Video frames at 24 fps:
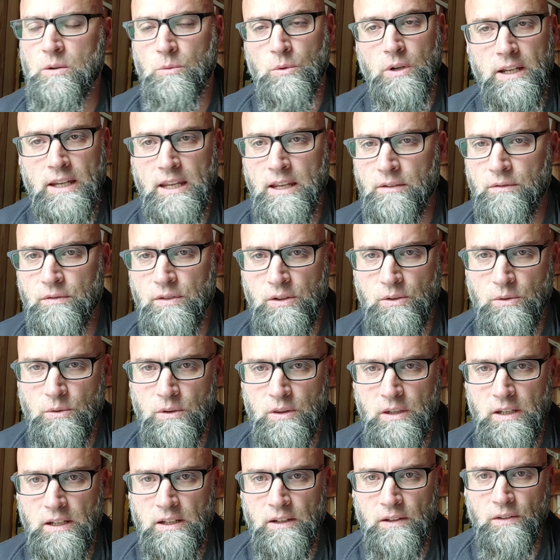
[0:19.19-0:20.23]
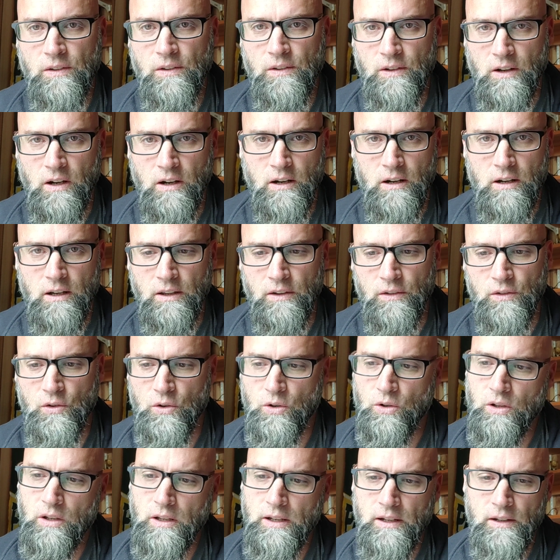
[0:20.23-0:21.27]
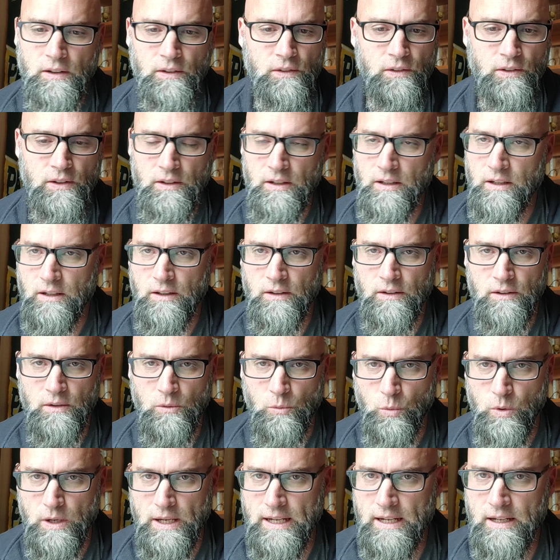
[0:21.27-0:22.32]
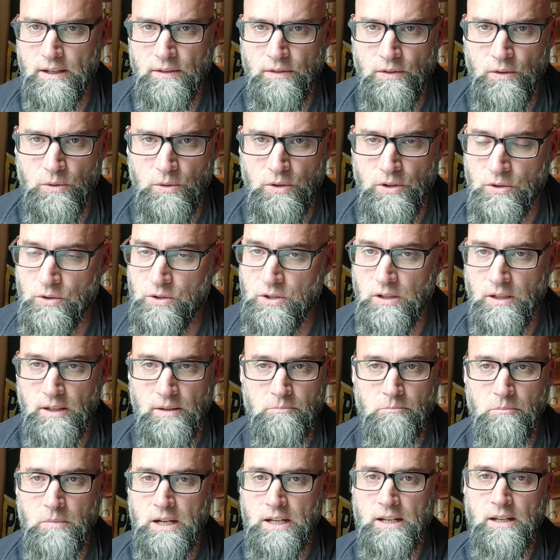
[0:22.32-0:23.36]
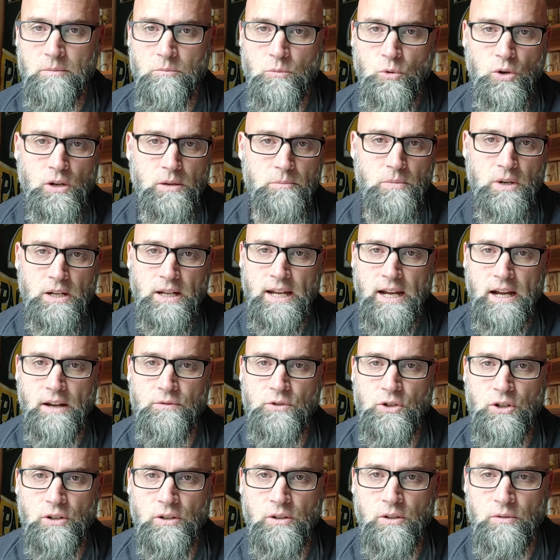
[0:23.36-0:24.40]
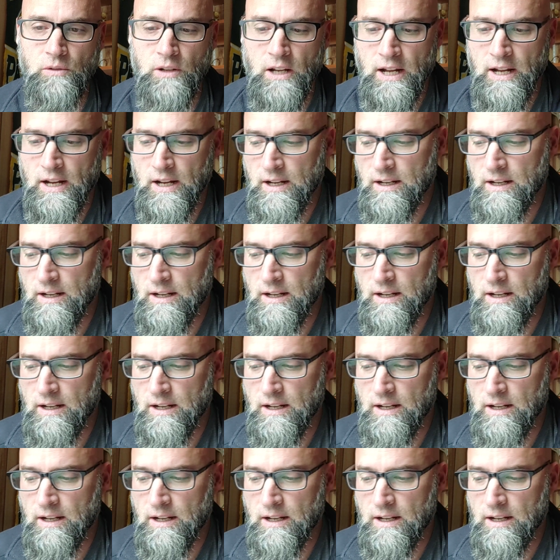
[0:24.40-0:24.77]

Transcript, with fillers: I want to give you these uh, as early as in the week, so usually Monday morning, Monday afternoon.